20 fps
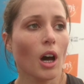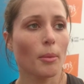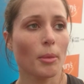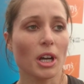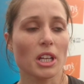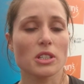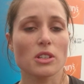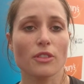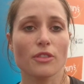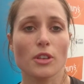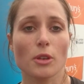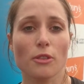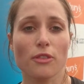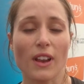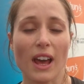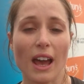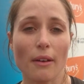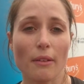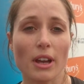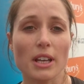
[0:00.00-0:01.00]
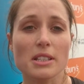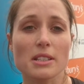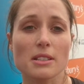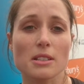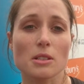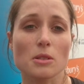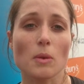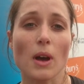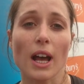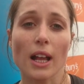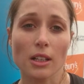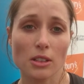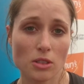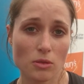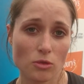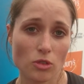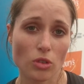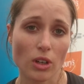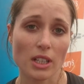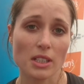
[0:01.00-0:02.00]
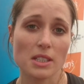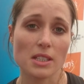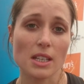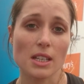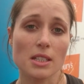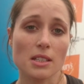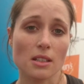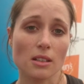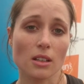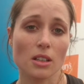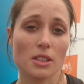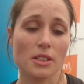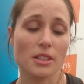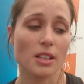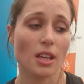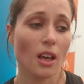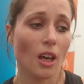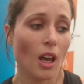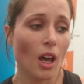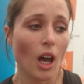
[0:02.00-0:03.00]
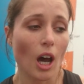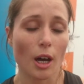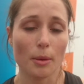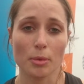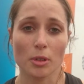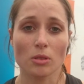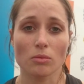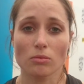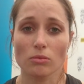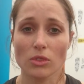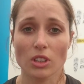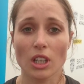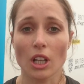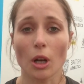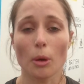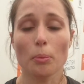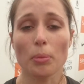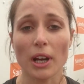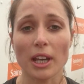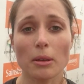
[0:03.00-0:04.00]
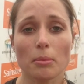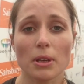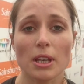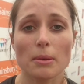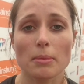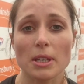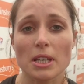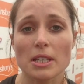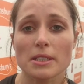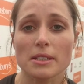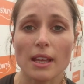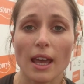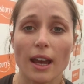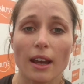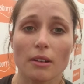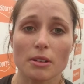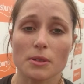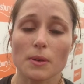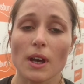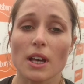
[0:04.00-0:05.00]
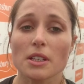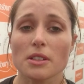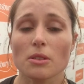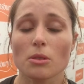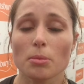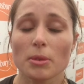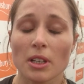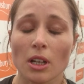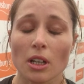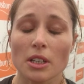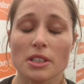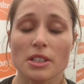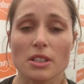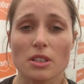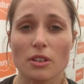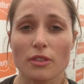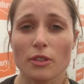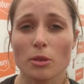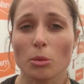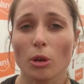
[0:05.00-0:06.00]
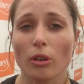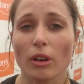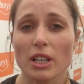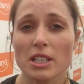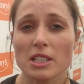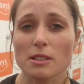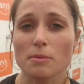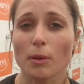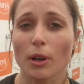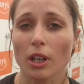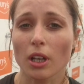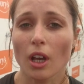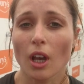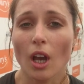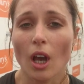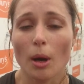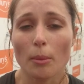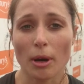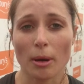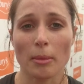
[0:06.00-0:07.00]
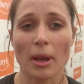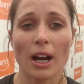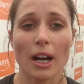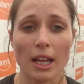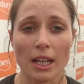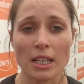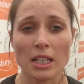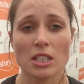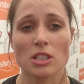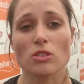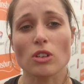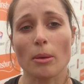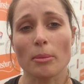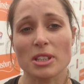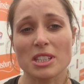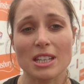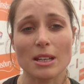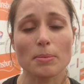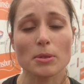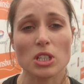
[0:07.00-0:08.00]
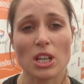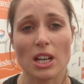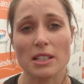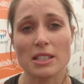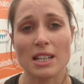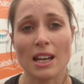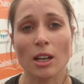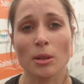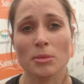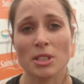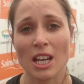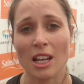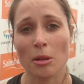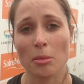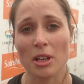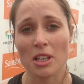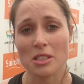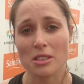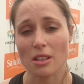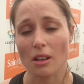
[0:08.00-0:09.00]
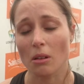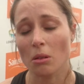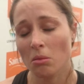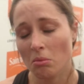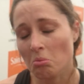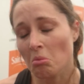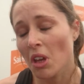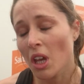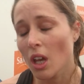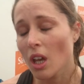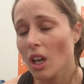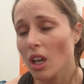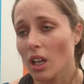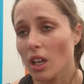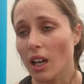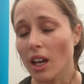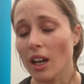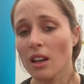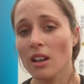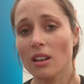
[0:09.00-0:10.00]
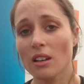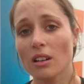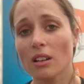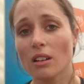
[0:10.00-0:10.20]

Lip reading: I might do a few flat races as well throughout the season because I've been, you know, breaking PBs there as well, so it'd be nice to do a few more races, but primarily I need to drop my steeplechase time down a bit, so yeah.